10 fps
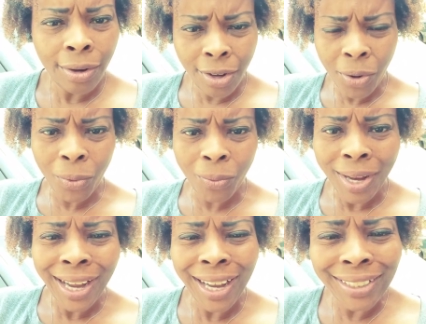No,
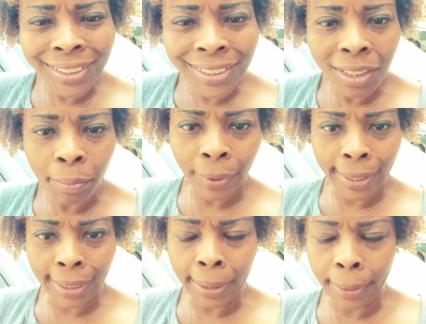I
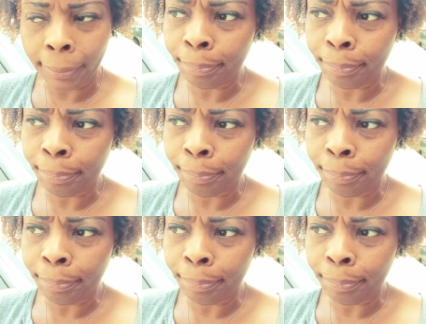celebrate them